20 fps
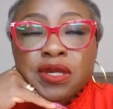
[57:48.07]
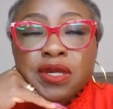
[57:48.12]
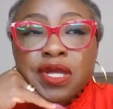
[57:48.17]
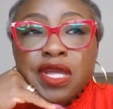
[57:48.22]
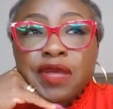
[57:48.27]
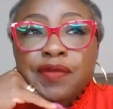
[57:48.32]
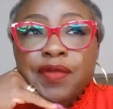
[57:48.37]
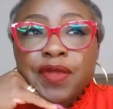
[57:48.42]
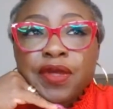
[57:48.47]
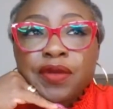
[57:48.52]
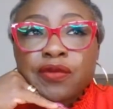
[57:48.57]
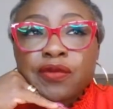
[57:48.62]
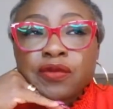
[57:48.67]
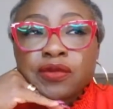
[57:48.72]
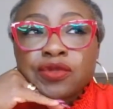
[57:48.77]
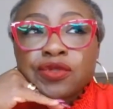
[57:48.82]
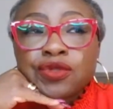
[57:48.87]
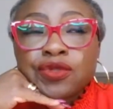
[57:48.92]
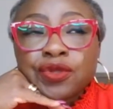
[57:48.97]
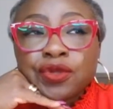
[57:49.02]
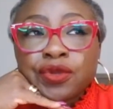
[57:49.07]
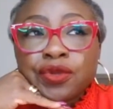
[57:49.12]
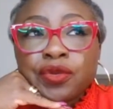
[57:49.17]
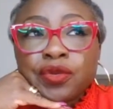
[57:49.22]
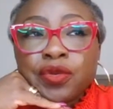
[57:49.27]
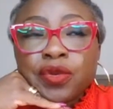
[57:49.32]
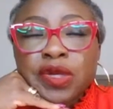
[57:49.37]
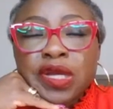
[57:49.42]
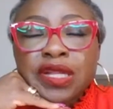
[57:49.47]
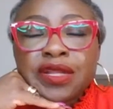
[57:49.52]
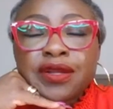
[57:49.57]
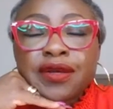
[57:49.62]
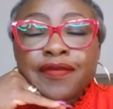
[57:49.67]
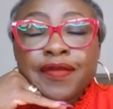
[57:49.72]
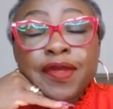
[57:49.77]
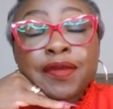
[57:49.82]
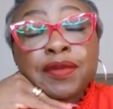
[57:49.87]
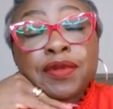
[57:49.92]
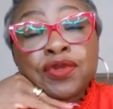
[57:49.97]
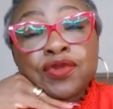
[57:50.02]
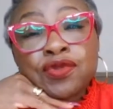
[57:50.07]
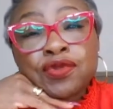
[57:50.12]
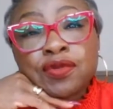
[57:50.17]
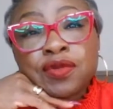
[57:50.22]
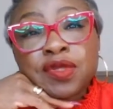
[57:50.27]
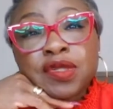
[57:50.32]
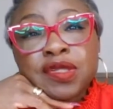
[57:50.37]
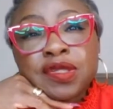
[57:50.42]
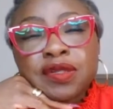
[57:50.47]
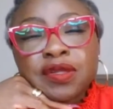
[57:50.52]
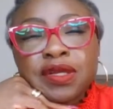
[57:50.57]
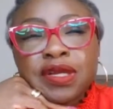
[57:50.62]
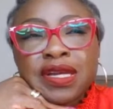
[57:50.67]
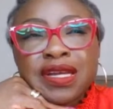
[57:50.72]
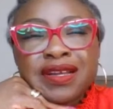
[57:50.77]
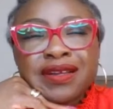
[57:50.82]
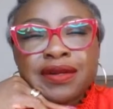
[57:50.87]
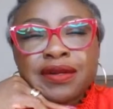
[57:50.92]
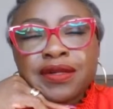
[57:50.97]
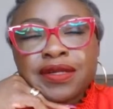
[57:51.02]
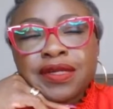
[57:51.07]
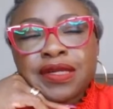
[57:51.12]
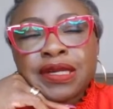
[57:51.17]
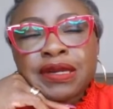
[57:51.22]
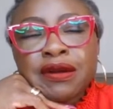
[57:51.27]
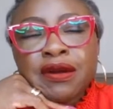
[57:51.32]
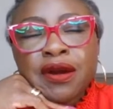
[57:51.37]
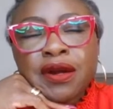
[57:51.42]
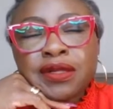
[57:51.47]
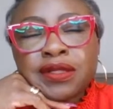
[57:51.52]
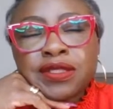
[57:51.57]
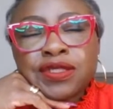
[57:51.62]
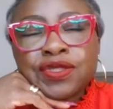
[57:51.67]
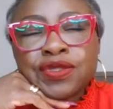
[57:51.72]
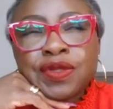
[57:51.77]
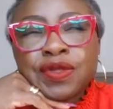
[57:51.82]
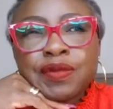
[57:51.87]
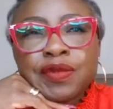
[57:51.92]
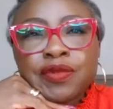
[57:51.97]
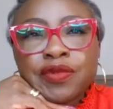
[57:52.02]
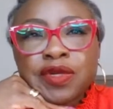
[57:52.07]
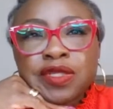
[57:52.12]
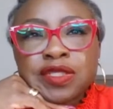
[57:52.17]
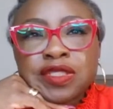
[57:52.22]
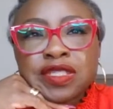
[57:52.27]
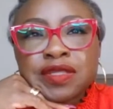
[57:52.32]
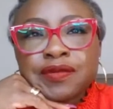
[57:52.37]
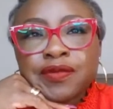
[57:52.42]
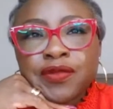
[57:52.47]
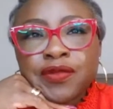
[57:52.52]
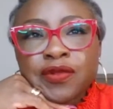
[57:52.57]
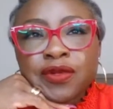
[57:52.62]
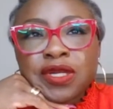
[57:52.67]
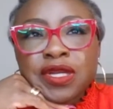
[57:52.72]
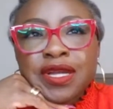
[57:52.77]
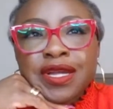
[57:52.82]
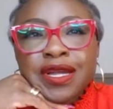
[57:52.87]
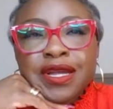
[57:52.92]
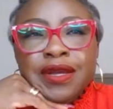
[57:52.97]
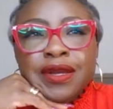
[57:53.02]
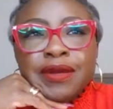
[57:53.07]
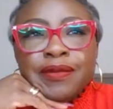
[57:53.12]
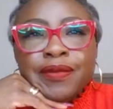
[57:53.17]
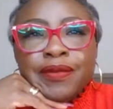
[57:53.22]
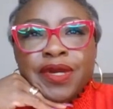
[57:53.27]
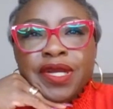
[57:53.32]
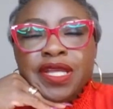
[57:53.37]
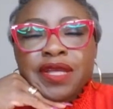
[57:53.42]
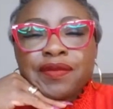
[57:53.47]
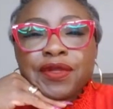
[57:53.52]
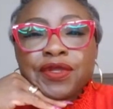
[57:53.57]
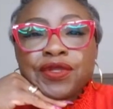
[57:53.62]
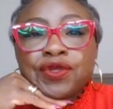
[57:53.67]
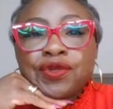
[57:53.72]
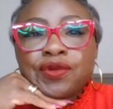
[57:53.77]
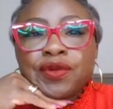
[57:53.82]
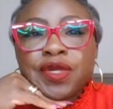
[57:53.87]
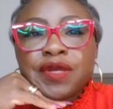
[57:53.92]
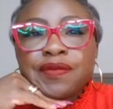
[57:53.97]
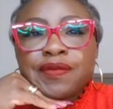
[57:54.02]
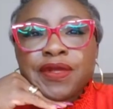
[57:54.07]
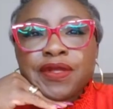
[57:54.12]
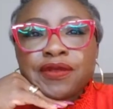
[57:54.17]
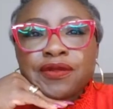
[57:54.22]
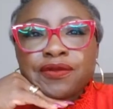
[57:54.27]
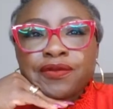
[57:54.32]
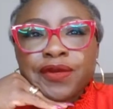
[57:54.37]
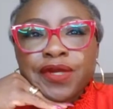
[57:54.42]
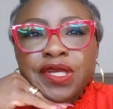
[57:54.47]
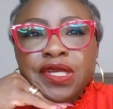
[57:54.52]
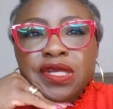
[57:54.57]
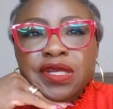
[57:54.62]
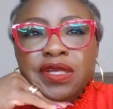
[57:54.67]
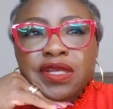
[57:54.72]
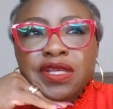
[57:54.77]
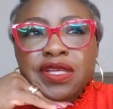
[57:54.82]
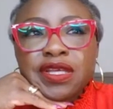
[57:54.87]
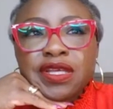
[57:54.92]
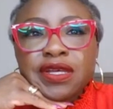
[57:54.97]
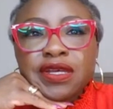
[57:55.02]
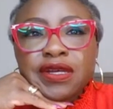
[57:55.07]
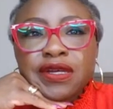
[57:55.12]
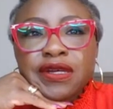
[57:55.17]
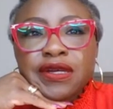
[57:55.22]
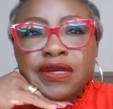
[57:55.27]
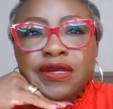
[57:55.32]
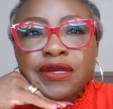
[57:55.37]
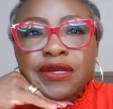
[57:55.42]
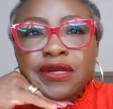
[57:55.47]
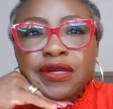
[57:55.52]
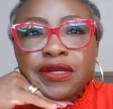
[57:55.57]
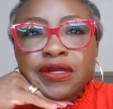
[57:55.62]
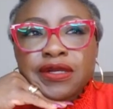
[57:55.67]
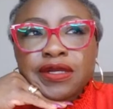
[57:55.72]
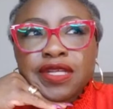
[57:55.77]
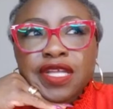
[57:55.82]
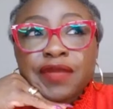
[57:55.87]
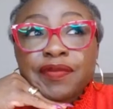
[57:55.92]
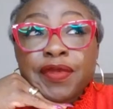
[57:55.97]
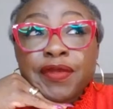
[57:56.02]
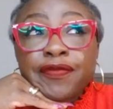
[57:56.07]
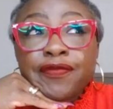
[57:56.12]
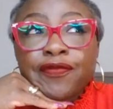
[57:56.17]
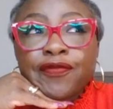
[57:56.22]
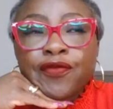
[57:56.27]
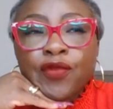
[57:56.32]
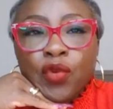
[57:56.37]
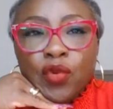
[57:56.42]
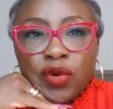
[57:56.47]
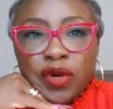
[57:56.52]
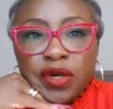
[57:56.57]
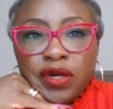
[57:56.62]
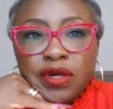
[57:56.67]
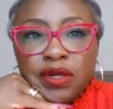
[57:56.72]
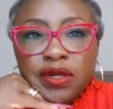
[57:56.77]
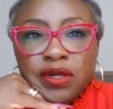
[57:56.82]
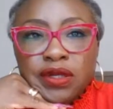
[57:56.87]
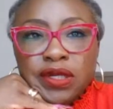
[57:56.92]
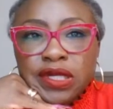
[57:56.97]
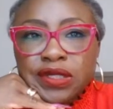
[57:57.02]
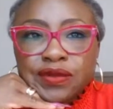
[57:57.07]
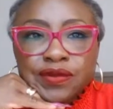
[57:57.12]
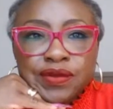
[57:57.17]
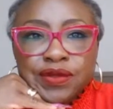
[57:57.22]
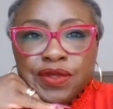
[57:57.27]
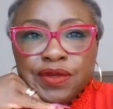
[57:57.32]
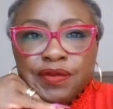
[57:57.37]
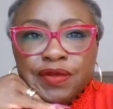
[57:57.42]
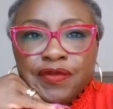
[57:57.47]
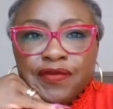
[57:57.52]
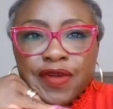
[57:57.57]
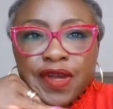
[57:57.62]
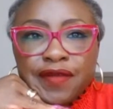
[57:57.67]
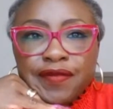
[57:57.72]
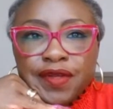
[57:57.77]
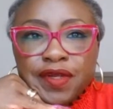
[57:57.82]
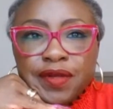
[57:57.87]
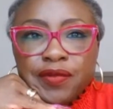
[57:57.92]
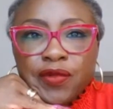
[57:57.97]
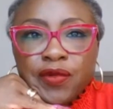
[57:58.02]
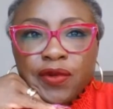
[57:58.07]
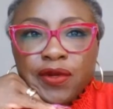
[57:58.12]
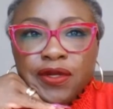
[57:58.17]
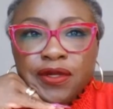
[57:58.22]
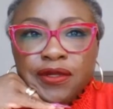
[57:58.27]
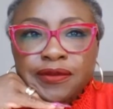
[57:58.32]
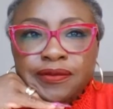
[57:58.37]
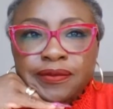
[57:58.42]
EB2. I love EB2s. I hardly do EB1s anymore. But EB2, EB3, EB4. I don't do EB5 anymore.